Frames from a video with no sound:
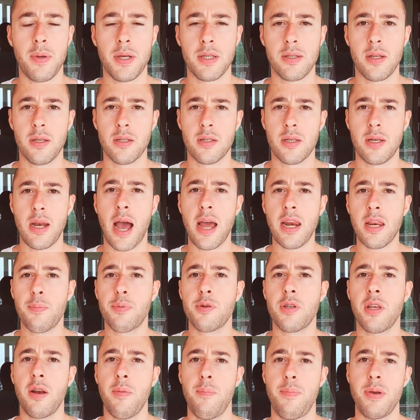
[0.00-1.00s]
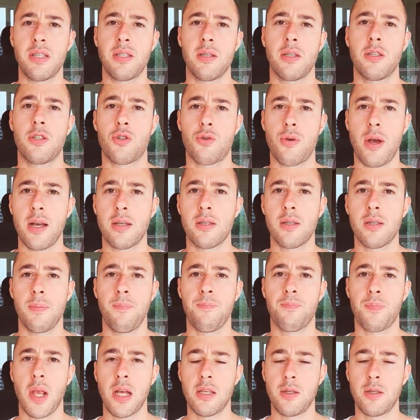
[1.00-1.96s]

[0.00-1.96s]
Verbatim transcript: business 90% of business stress